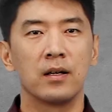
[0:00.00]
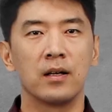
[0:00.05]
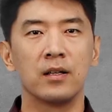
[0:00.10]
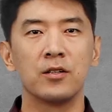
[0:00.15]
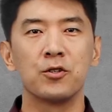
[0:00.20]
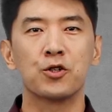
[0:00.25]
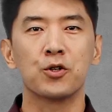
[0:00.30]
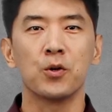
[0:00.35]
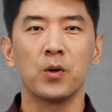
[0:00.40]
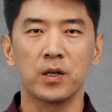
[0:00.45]
In
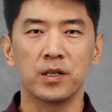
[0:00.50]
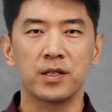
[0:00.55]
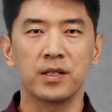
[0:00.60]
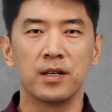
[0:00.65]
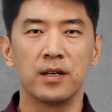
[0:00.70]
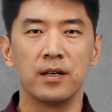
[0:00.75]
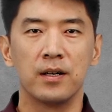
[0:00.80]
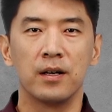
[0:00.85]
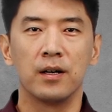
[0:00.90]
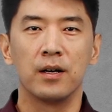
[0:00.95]
short,
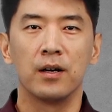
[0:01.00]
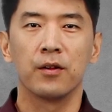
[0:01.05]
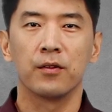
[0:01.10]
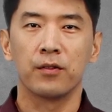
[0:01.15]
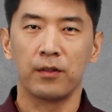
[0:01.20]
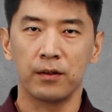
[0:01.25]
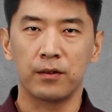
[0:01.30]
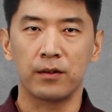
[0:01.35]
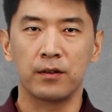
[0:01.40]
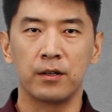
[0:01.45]

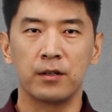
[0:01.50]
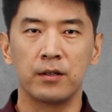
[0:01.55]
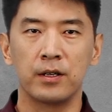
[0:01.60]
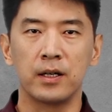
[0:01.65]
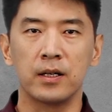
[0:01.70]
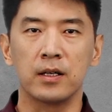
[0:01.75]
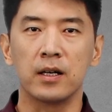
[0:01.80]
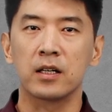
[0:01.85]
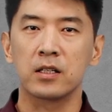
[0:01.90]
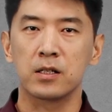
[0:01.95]
this
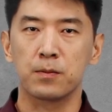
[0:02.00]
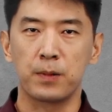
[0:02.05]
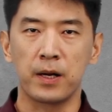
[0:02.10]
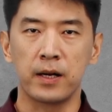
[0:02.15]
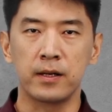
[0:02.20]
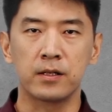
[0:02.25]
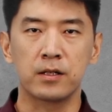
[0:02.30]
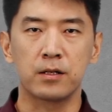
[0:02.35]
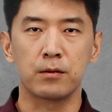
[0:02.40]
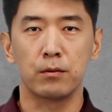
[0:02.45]
theory
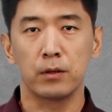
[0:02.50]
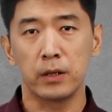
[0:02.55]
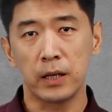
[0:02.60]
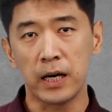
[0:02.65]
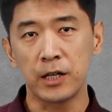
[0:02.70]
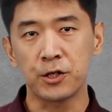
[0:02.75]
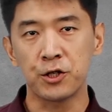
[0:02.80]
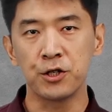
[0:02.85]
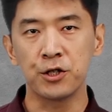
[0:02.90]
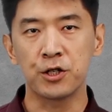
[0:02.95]
explains the
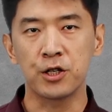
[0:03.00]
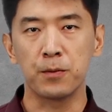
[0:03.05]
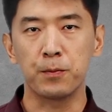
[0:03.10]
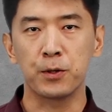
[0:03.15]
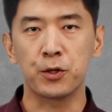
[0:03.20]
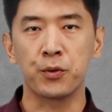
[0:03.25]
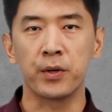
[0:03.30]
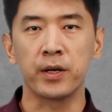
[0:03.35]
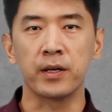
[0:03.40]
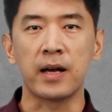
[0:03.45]
relationship
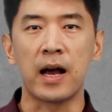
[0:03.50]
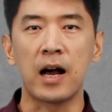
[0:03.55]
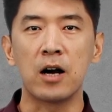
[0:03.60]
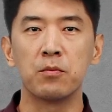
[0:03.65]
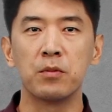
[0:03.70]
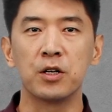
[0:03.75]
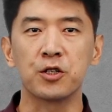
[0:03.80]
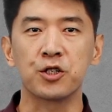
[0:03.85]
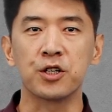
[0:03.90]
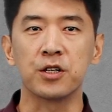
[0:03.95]
between how
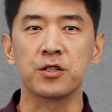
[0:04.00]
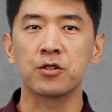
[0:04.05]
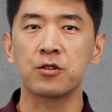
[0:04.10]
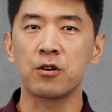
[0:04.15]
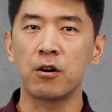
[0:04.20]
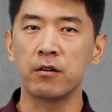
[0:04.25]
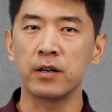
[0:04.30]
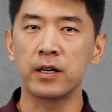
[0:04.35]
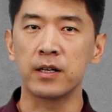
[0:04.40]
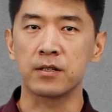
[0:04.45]
much a
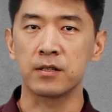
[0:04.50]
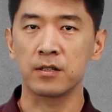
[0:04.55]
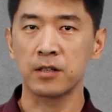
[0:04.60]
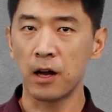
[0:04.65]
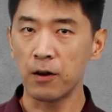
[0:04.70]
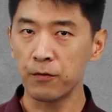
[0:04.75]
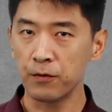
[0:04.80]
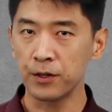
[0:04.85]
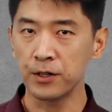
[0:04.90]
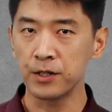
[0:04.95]
story is
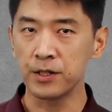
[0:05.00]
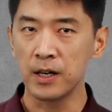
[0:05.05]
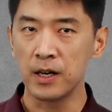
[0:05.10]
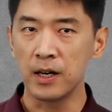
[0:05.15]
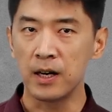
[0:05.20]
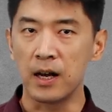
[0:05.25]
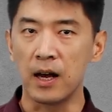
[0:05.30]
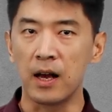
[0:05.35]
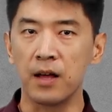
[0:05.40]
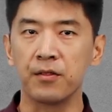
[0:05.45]
covered
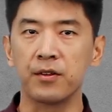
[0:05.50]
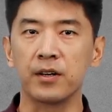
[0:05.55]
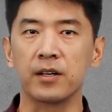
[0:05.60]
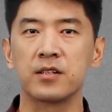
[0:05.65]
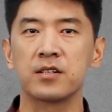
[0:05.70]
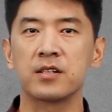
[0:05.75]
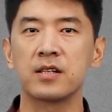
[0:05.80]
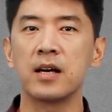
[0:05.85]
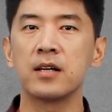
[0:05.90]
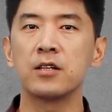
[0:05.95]
and the
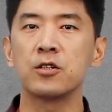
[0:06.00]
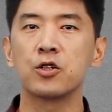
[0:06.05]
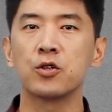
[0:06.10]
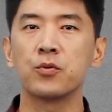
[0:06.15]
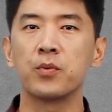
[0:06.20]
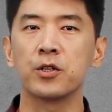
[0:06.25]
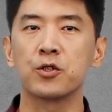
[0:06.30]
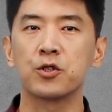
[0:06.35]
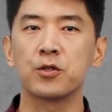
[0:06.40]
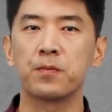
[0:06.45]
extent to
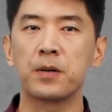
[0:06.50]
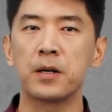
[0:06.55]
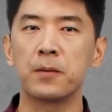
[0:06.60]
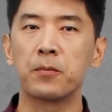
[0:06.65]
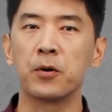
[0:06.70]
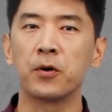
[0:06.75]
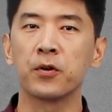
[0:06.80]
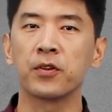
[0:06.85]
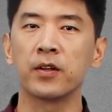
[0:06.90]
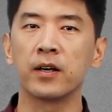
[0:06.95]
which
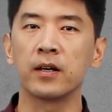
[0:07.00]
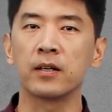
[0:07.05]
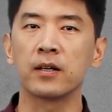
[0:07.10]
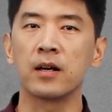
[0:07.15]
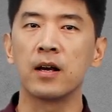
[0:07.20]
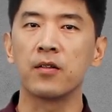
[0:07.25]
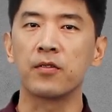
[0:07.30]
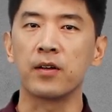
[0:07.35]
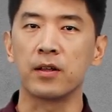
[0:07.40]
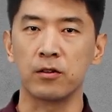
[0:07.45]
people think
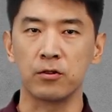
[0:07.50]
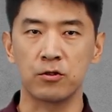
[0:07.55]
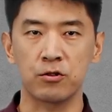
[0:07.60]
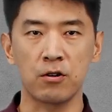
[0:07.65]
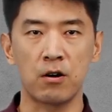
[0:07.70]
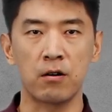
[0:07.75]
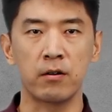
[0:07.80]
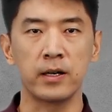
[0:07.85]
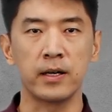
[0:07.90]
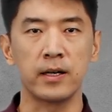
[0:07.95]
that the
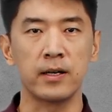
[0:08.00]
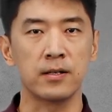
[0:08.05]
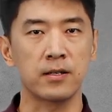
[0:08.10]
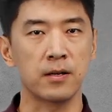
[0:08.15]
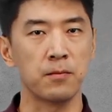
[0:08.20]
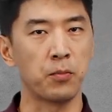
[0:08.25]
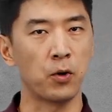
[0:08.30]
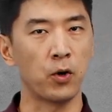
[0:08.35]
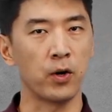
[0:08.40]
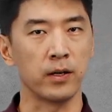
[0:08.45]
story is
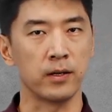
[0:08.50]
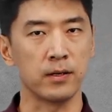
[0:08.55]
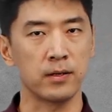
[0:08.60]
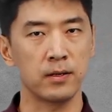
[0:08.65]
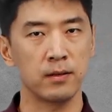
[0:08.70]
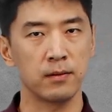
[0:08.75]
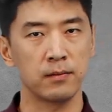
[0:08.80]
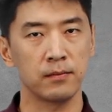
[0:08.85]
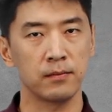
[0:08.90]
important.